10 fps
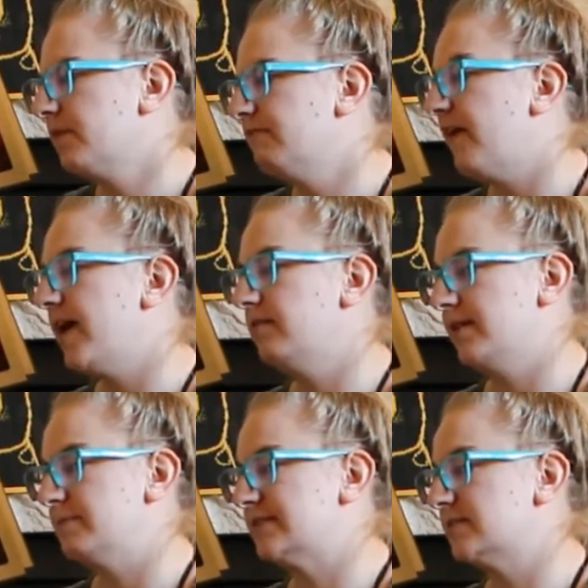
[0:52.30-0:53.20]

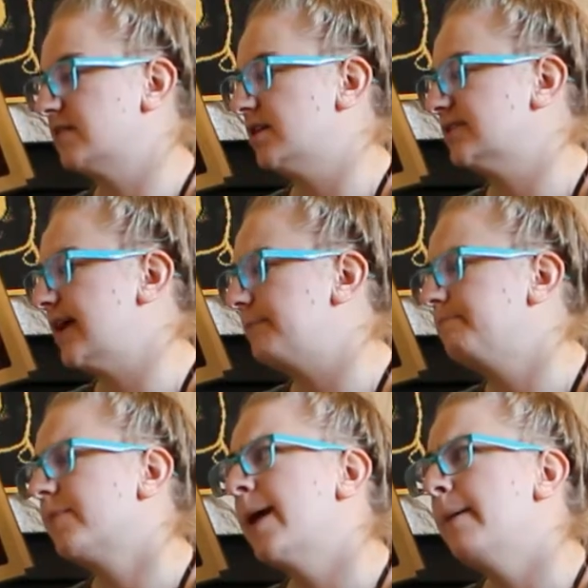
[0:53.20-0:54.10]
Finally, Mrs. Claus said,
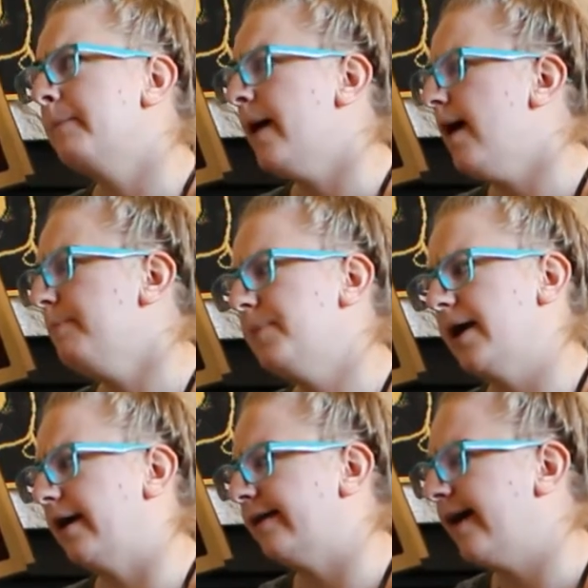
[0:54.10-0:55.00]

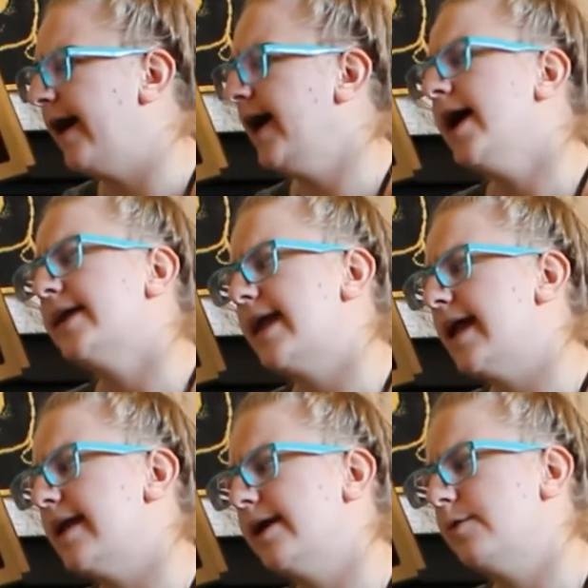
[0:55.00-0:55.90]
"Papa, I
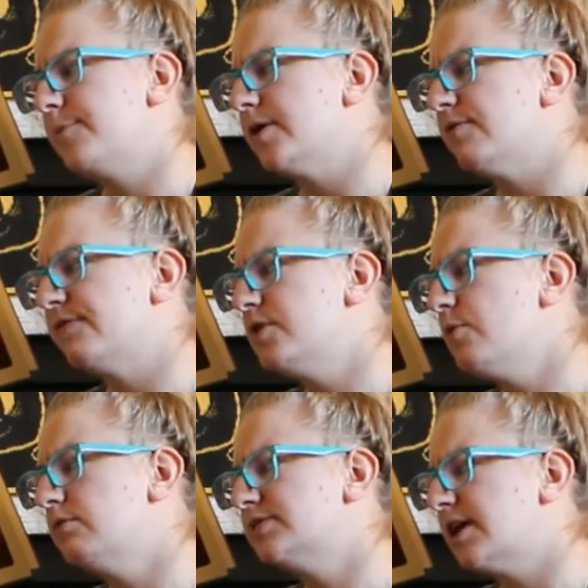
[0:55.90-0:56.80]
can't help you if you
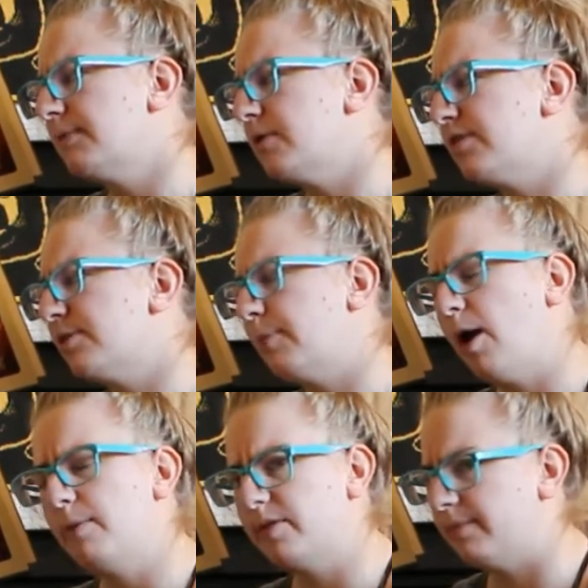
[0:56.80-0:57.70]
won't tell me what the
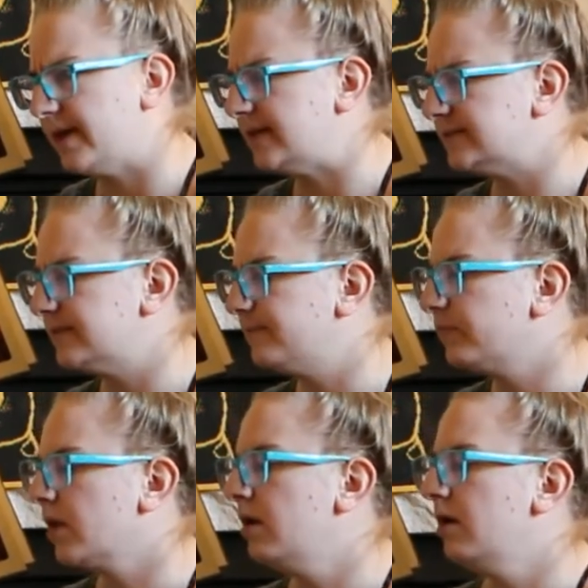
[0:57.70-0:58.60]
problem is."
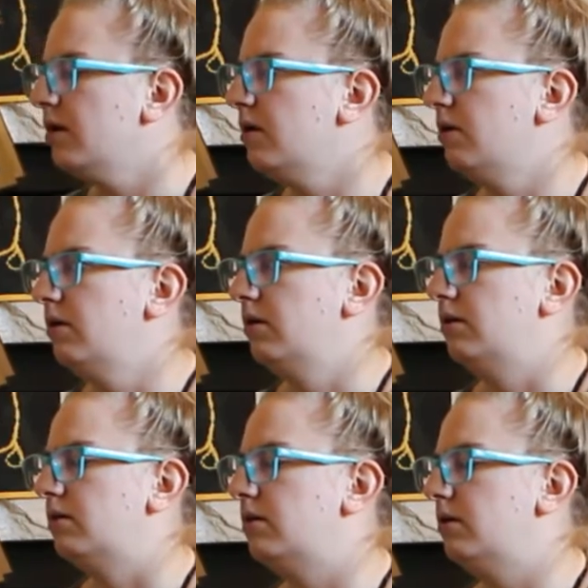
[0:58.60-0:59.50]

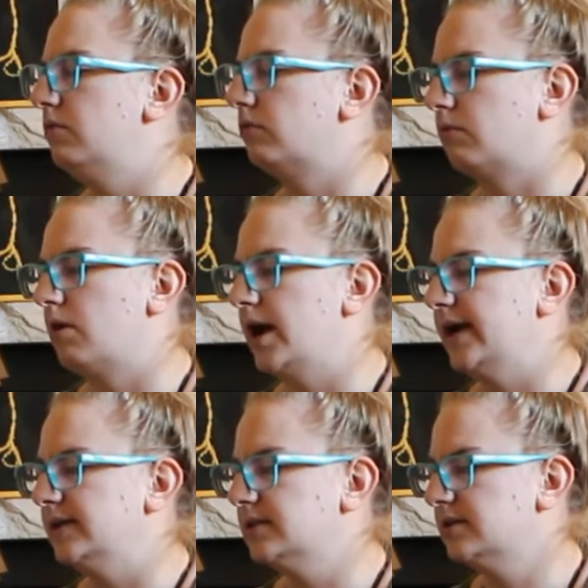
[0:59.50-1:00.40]
"All
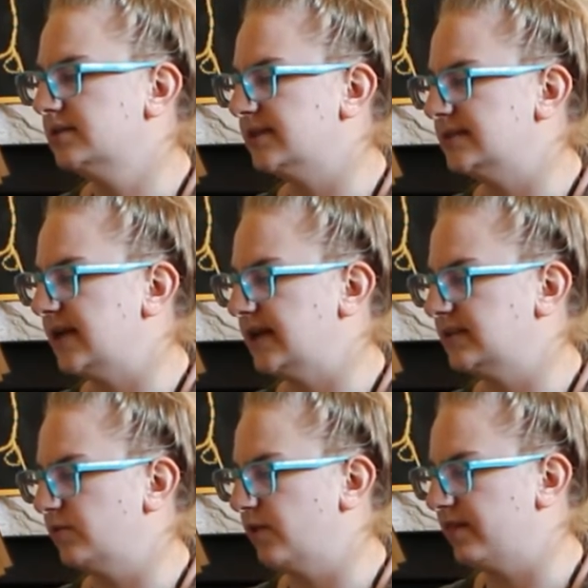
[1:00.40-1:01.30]
right," said
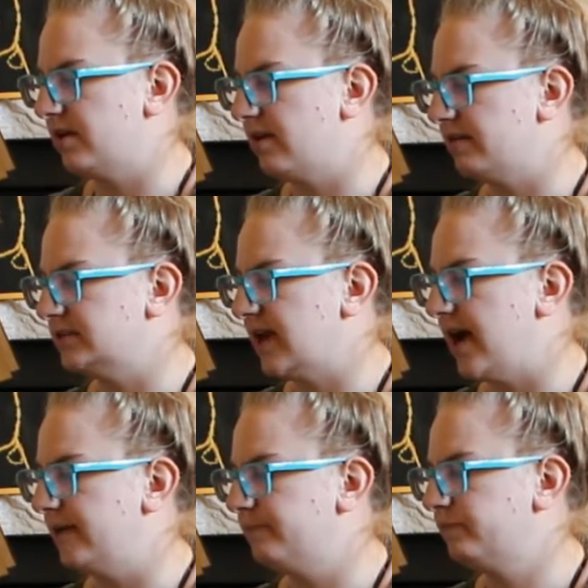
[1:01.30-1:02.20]
Santa with another
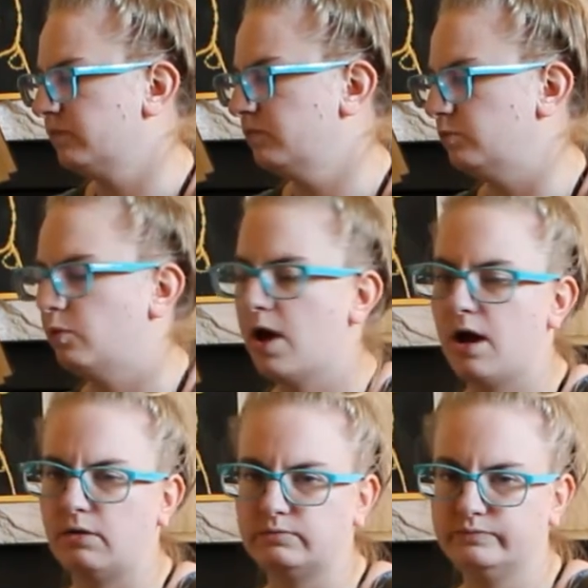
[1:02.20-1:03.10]
sigh.
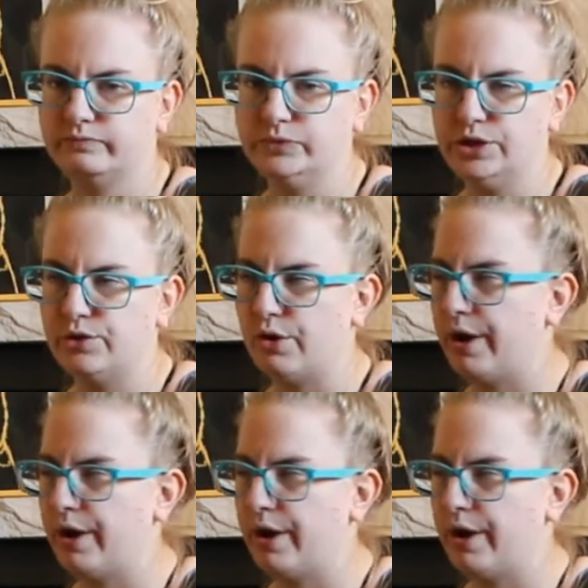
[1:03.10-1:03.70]
"Well, you know